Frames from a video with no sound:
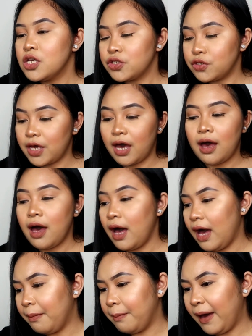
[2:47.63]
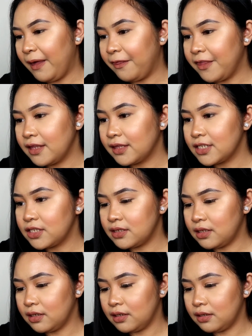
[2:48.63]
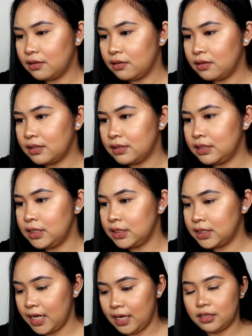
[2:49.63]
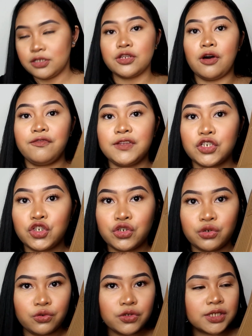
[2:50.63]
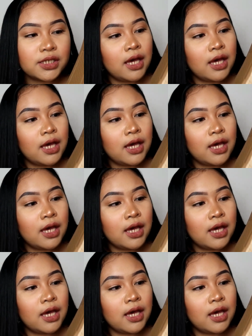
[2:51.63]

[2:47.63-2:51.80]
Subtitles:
So yeah, I think that's the details of the shoes.